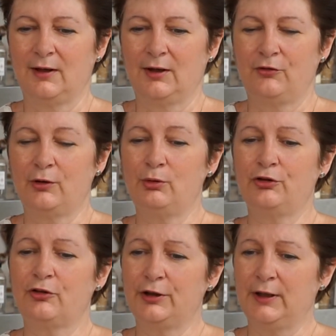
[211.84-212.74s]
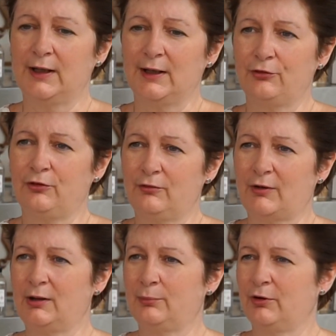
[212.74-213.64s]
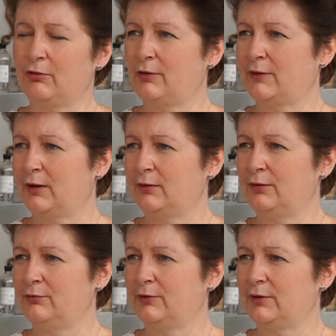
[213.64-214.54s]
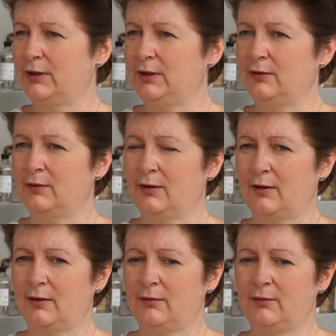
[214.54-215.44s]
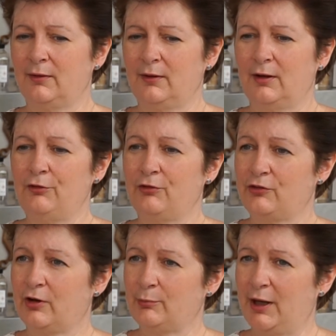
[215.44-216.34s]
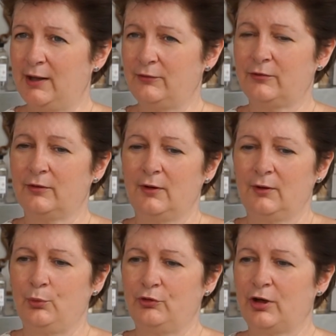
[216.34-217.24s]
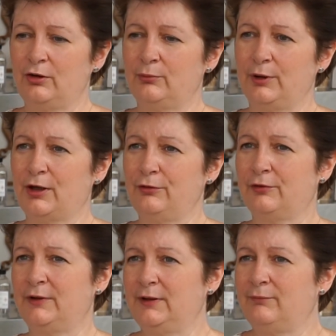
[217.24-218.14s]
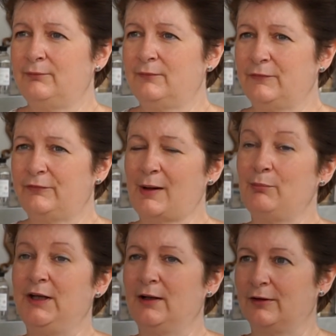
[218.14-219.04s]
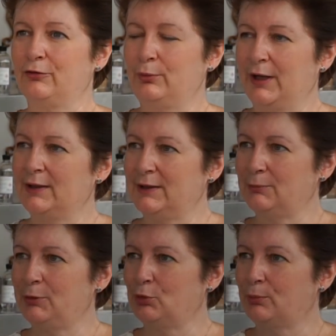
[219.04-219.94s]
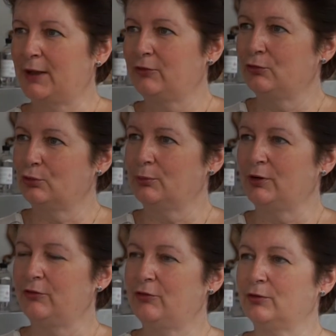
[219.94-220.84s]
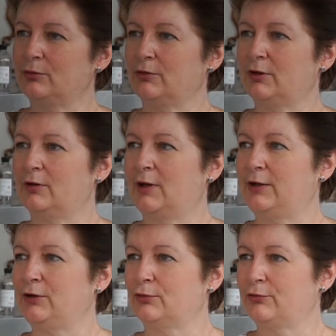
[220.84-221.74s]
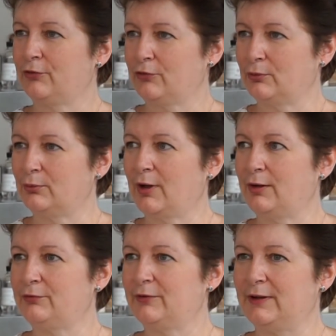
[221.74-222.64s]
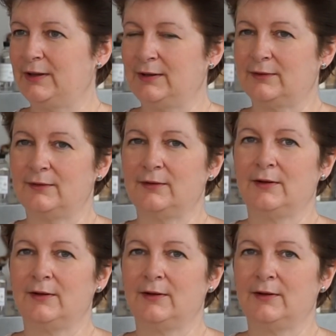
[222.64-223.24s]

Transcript: so we're just looking at how to develop and grow that over the term ahead, which hopefully family life will get a little bit more back to normal as children are heading off to school, hopefully, and